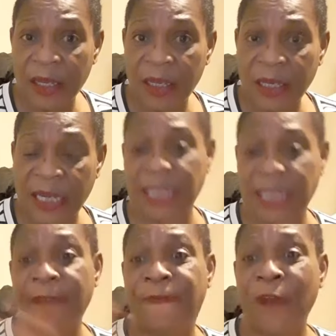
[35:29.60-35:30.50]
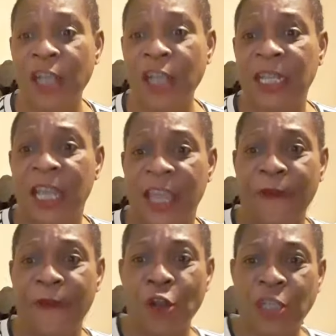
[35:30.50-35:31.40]
They say first, if
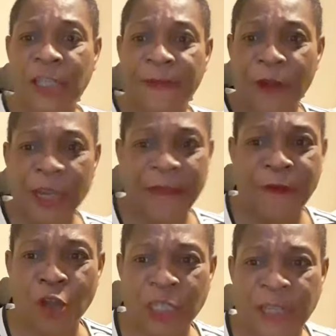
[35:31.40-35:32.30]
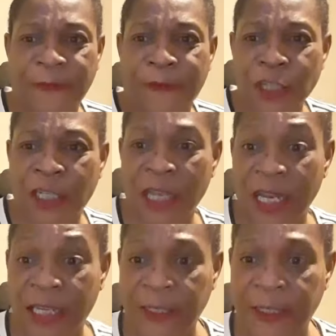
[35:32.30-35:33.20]
I go see First
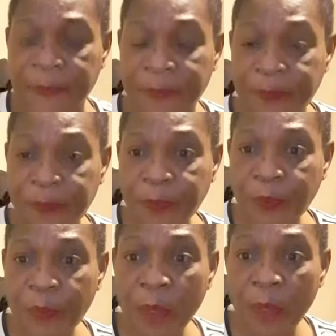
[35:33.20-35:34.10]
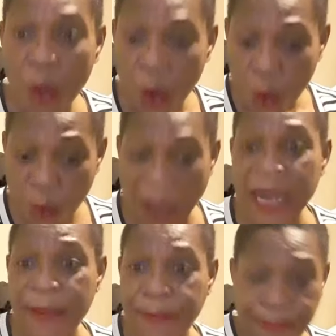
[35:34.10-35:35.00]
Lady. When
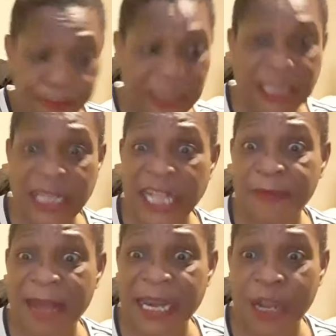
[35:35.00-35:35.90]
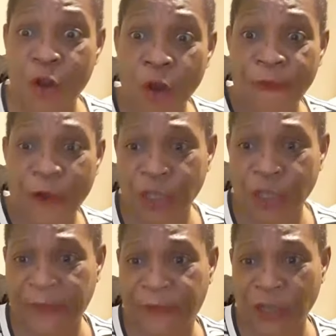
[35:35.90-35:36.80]
the businessman they go for go
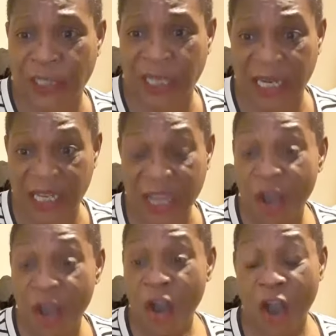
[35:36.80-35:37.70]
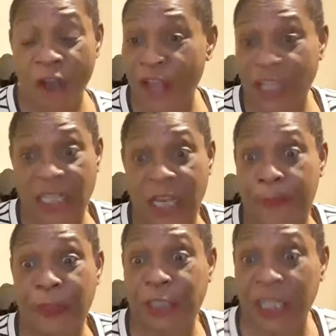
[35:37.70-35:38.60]
see First Lady, obviously
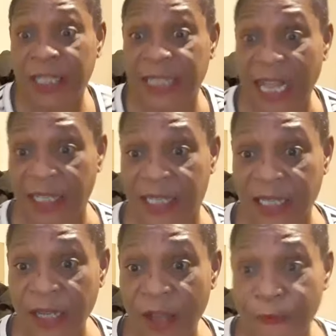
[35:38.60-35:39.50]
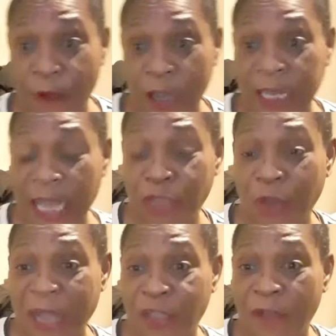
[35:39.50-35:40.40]
pitching tents for get your
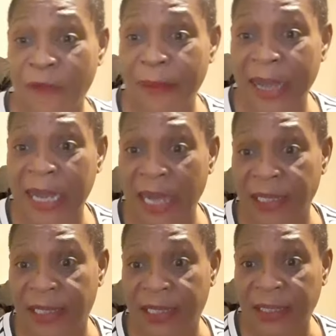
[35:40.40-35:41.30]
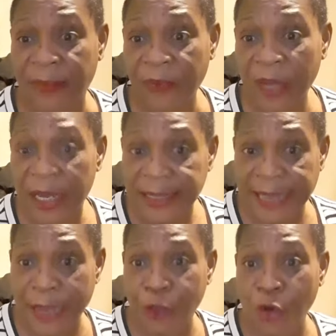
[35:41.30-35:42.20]
answer for our girls.
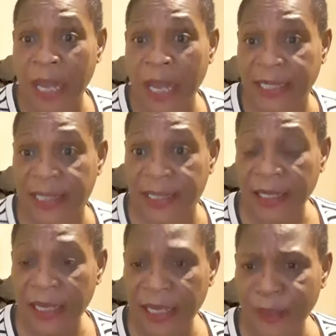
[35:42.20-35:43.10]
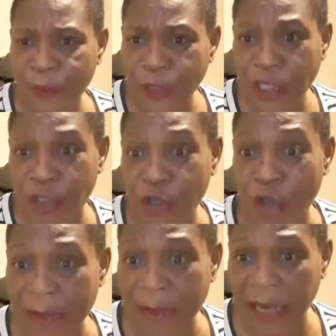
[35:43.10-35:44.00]
Then donate, which is
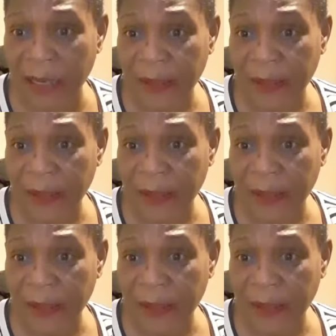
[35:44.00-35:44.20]
normal.